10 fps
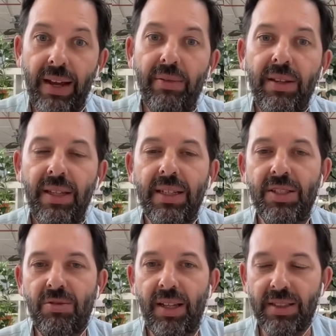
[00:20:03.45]
Everything
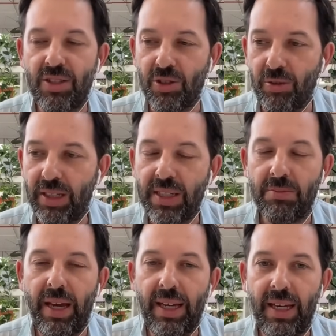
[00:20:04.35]
Israel is doing is
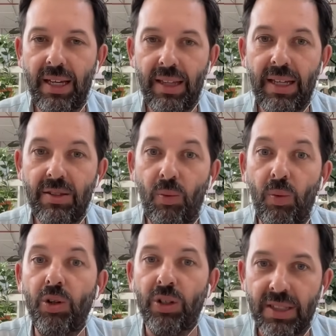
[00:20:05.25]
making things
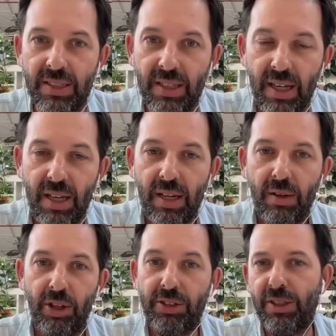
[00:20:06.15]
worse,
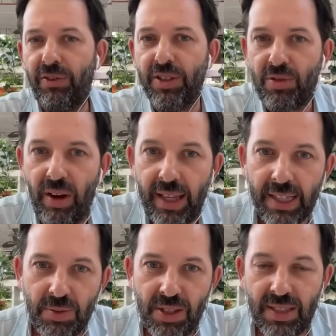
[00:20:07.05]
not just for
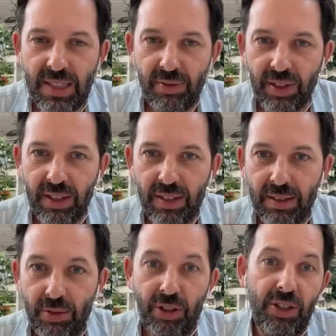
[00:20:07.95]
Israelis, which is a given,
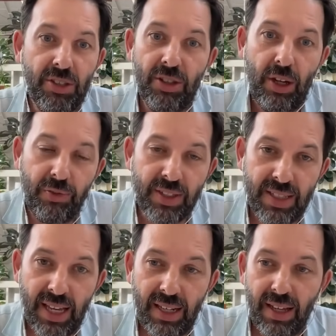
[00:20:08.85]
although it's not often
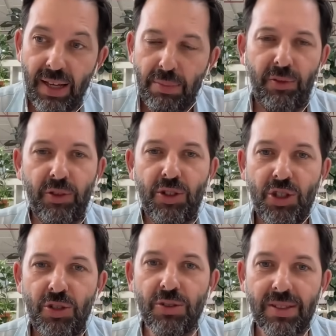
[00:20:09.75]
said, but for
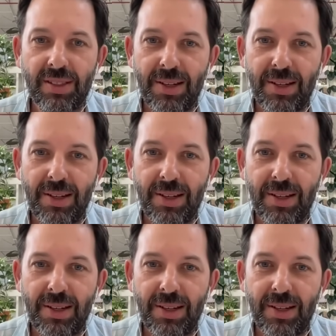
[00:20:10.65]
Jews.